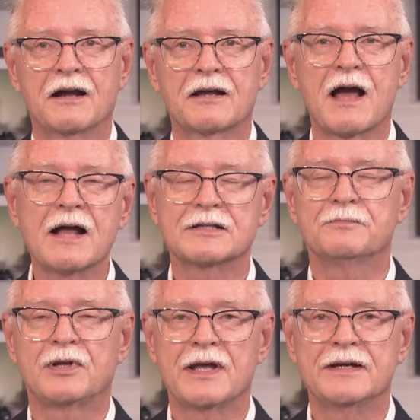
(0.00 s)

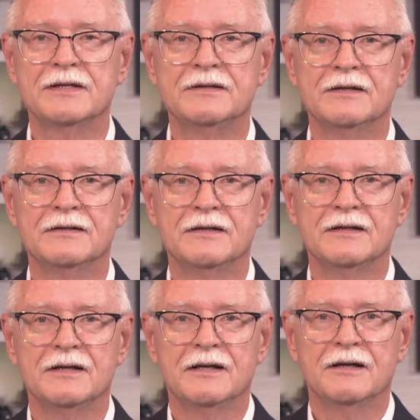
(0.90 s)
contemplated
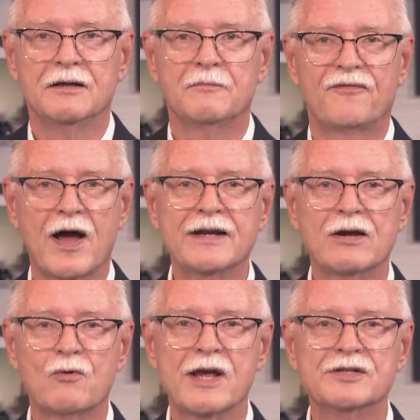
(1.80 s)
finding
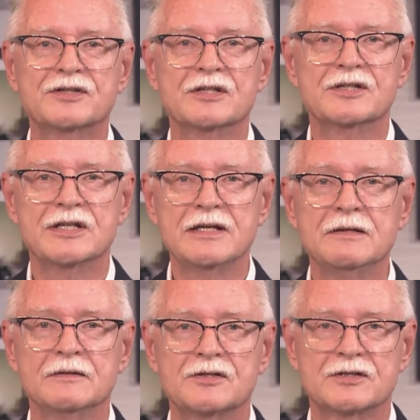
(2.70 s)
ways to
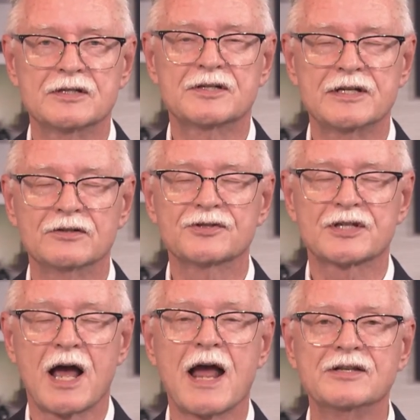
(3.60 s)
steal
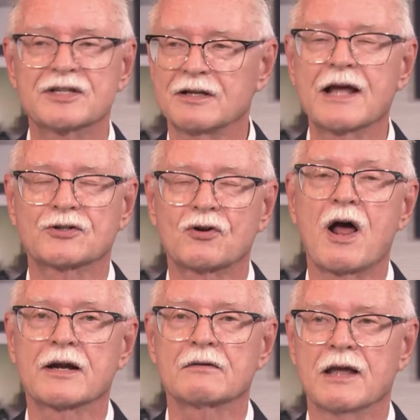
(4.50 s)
signs
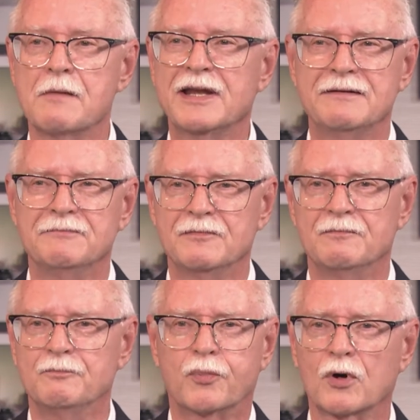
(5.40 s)
electronically. I
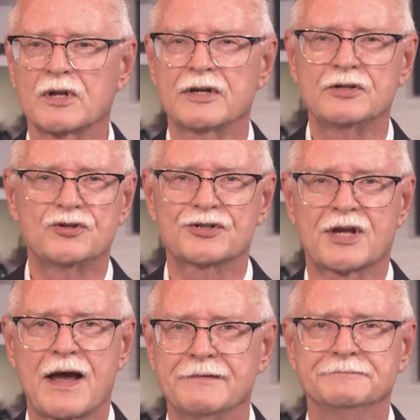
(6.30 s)
mean, Brooklyn had just
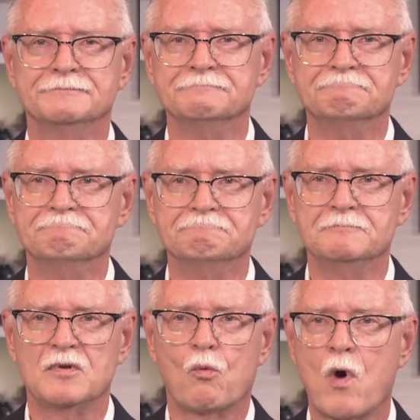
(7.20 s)
gotten
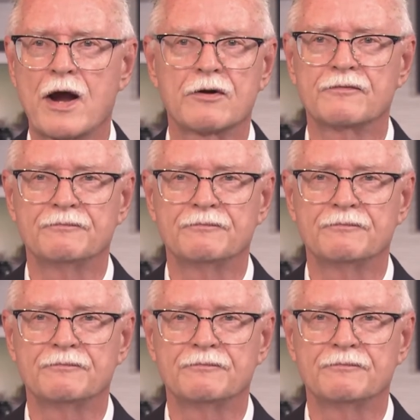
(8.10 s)
wired